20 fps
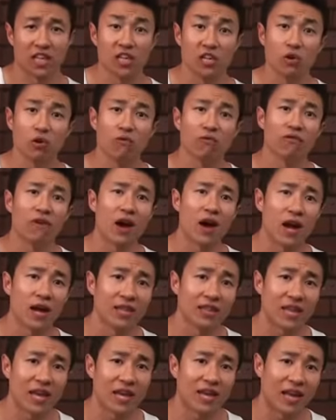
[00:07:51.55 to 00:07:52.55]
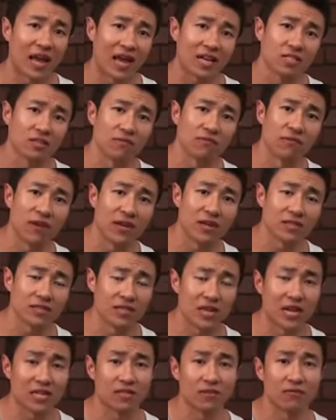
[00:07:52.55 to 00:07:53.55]
And you'll find that as the
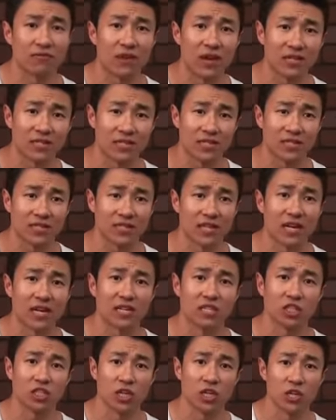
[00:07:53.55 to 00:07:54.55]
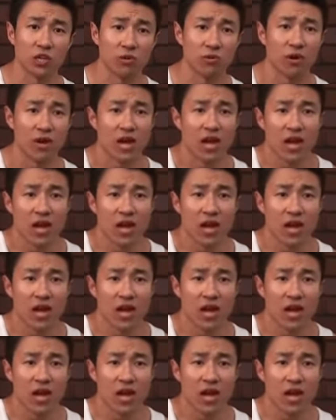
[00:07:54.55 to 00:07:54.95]
phases continue,